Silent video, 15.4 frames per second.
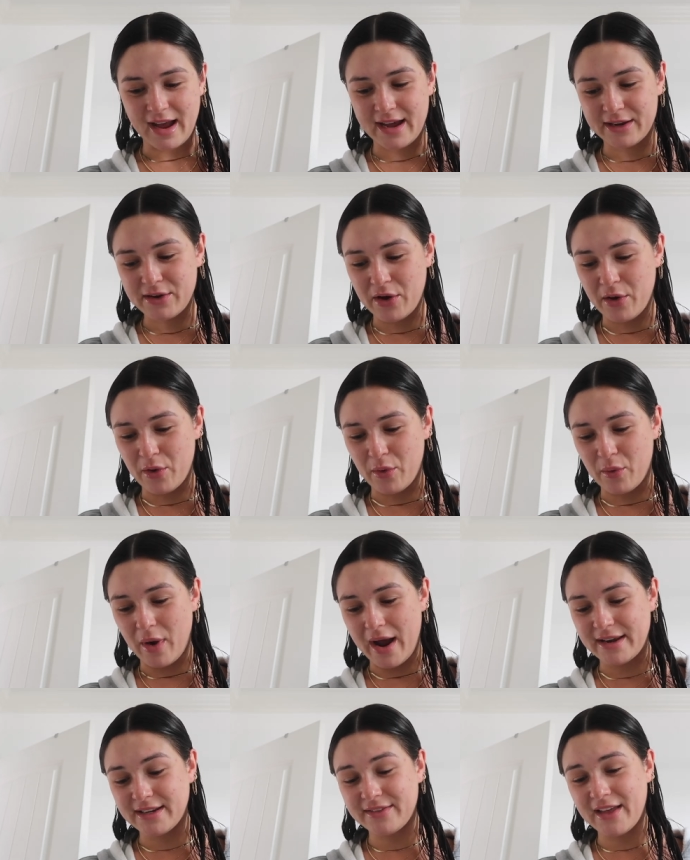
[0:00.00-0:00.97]
I know.
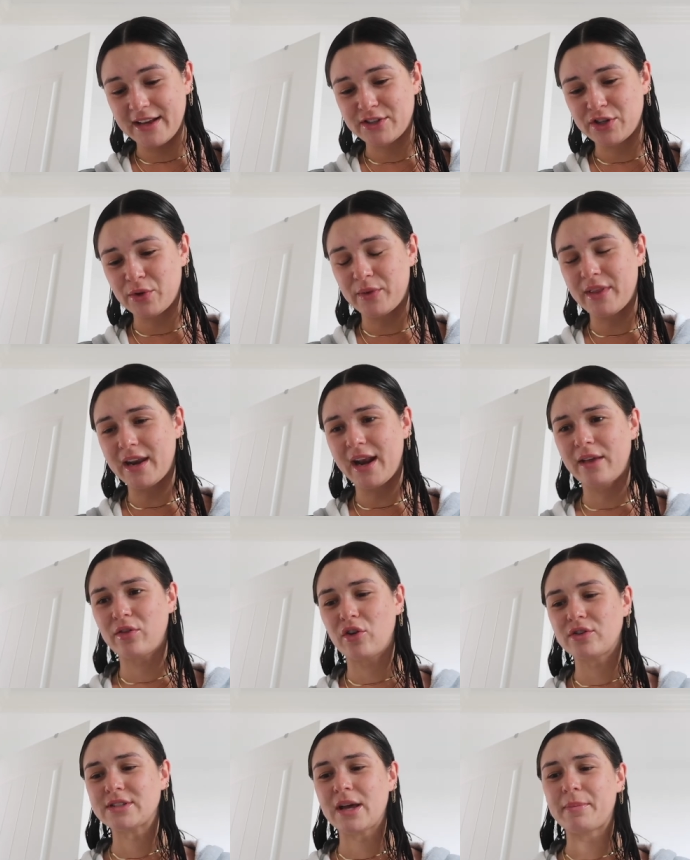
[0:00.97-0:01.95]
I did that too and then I
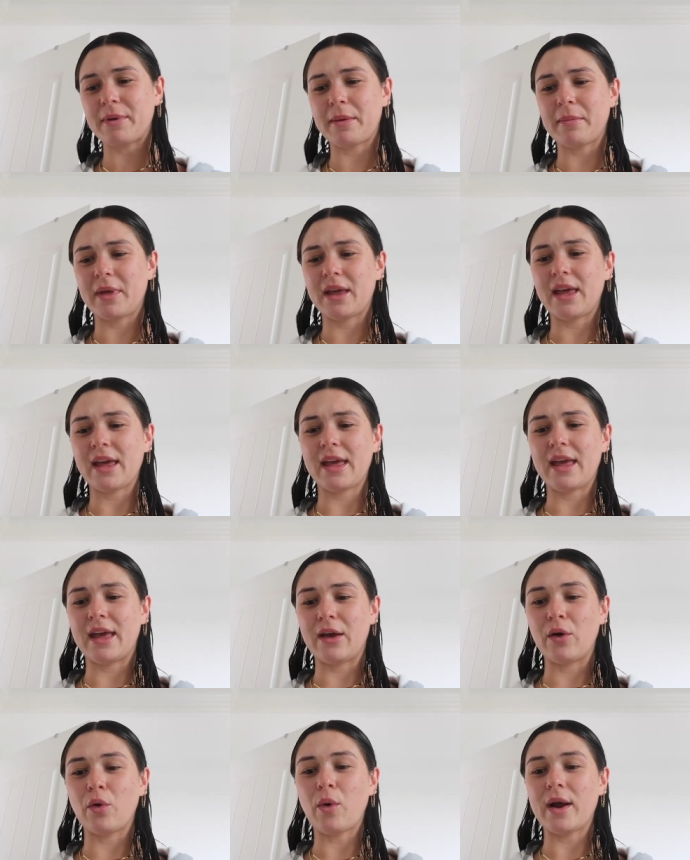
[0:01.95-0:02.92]
looked up and I'm like,
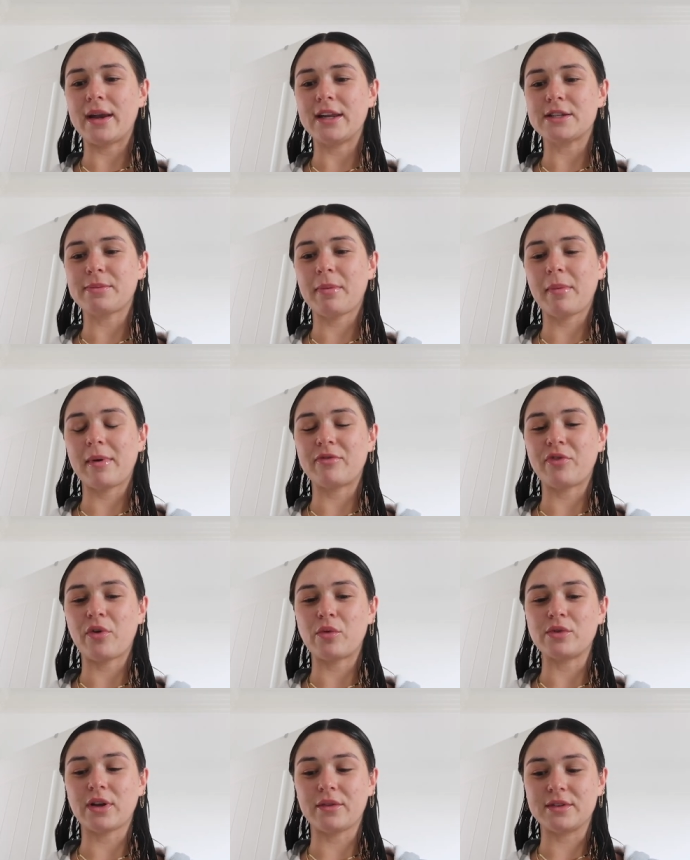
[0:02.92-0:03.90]
ew, I need to put my
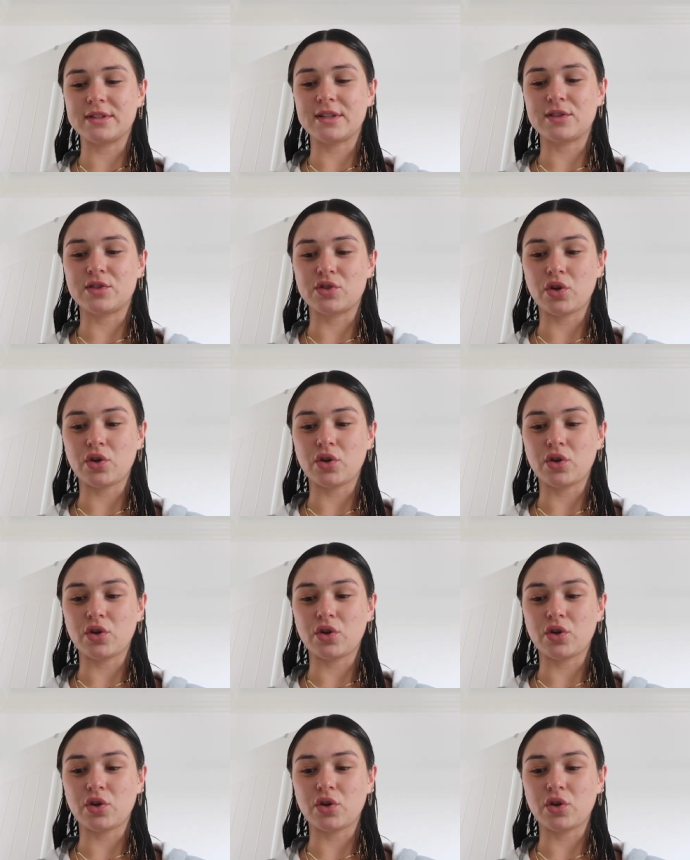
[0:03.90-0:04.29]
phone down. This is